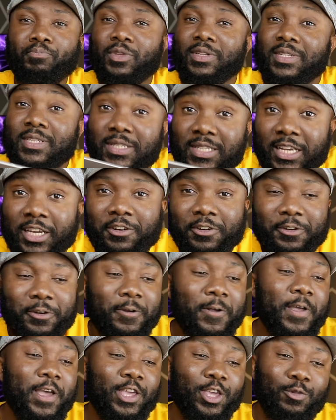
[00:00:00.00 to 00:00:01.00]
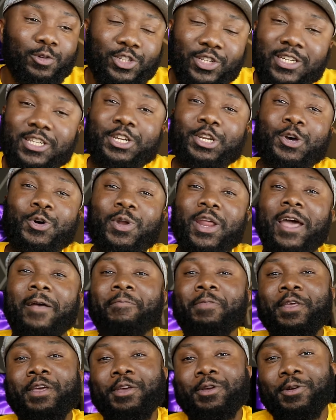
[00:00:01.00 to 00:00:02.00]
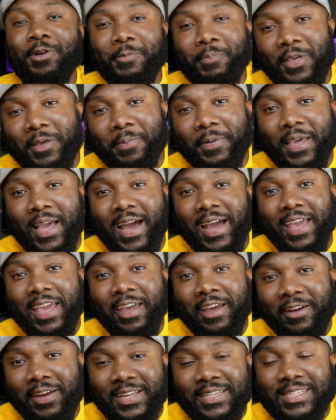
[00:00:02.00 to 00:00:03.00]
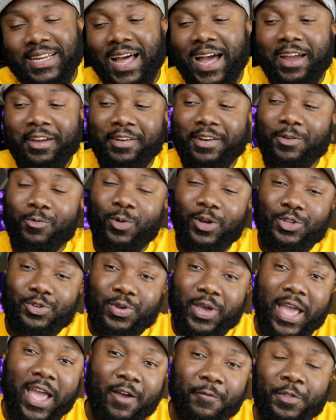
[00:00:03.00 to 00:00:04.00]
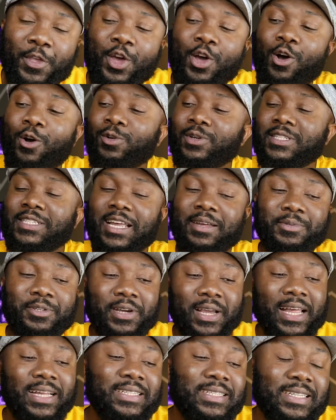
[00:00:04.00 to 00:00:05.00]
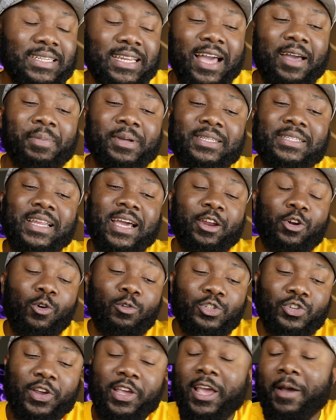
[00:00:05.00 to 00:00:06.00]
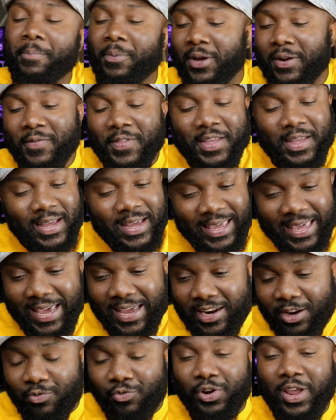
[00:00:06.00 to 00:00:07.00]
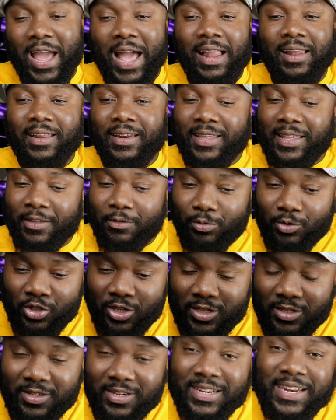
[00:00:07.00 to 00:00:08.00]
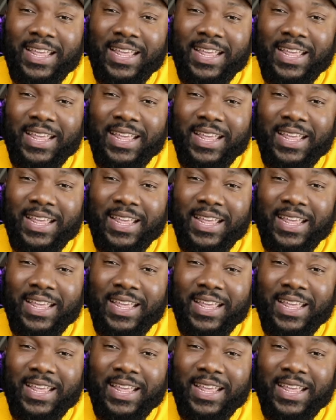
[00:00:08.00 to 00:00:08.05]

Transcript: stickler, you would just know that the PPI here is higher than what you have on the Samsung Galaxy Tab S9 Ultra here. But again, in reality, just to